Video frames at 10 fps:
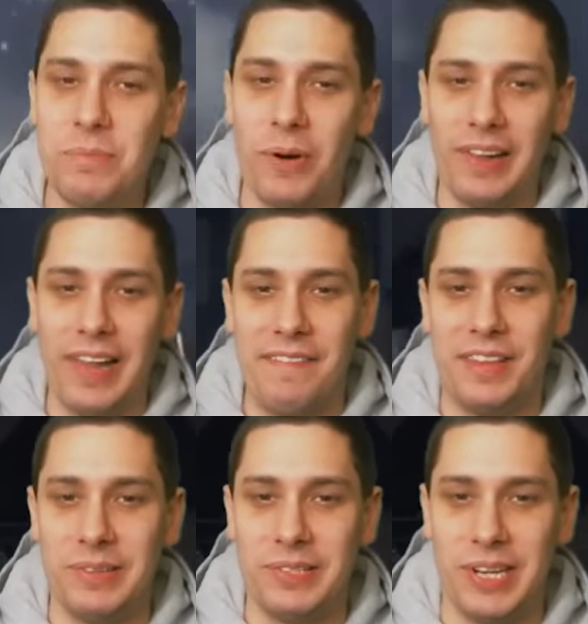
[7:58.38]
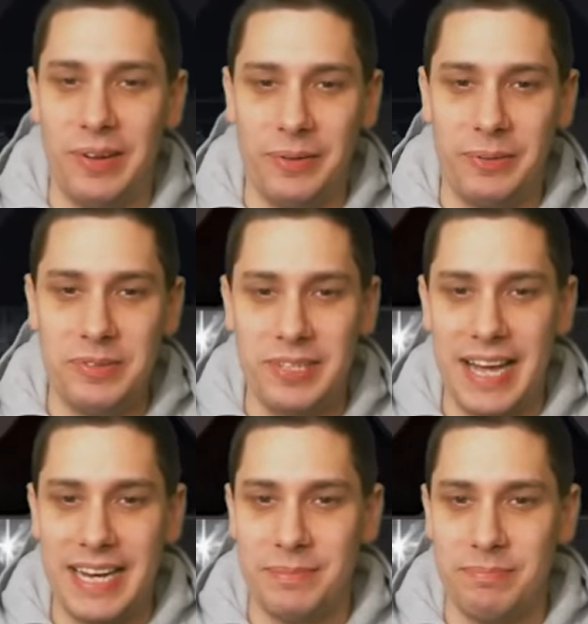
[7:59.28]
more left, though. So we still
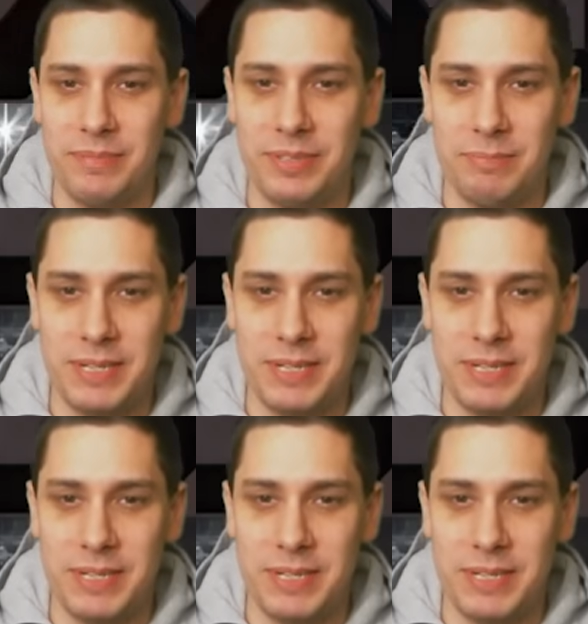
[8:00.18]
got some, some